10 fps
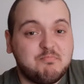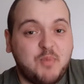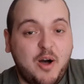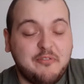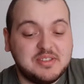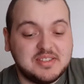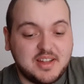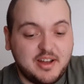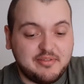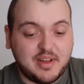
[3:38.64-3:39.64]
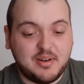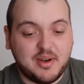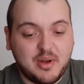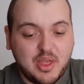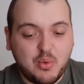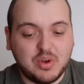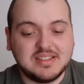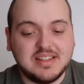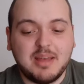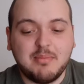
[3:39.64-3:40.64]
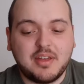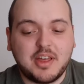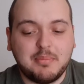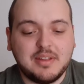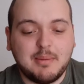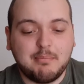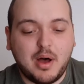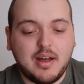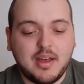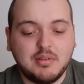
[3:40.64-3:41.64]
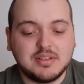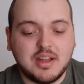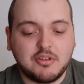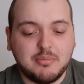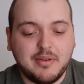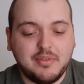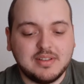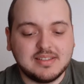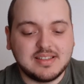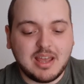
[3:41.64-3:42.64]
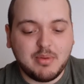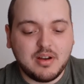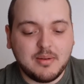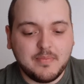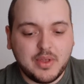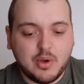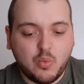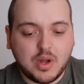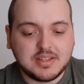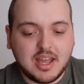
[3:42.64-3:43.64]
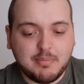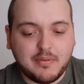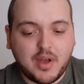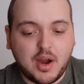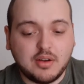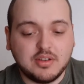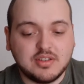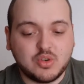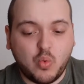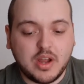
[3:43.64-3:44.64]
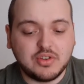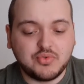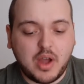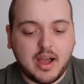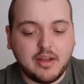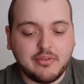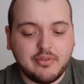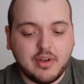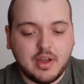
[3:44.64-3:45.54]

office stuff. I don't know. What's the name of the company that bought out Dunder Mifflin? Sabre? What type of car does Dwight drive?